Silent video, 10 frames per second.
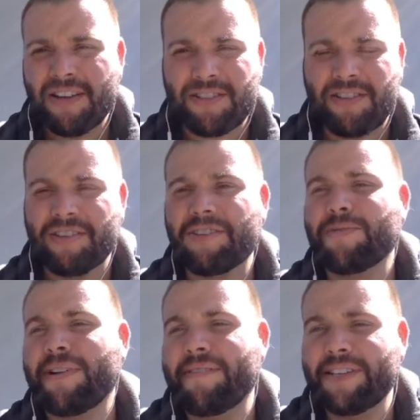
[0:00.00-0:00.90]
So this is
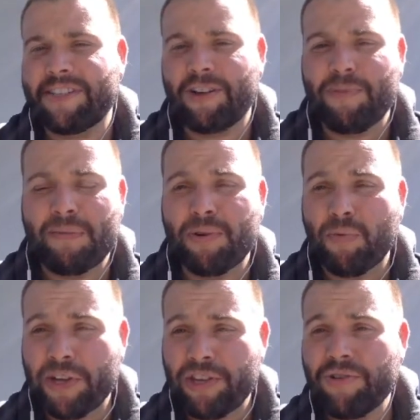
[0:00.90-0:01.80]
why I always tell
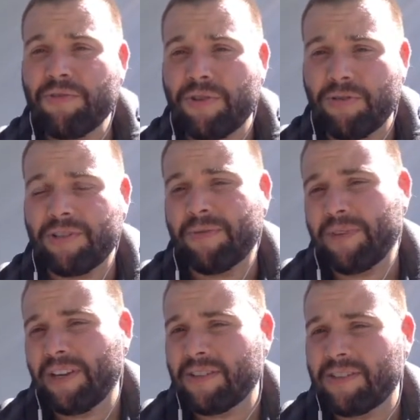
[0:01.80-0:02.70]
people, when you know
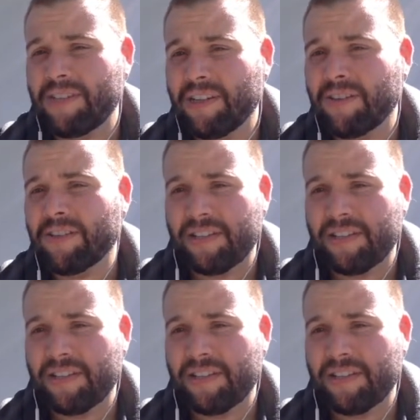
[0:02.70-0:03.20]
something is a deal,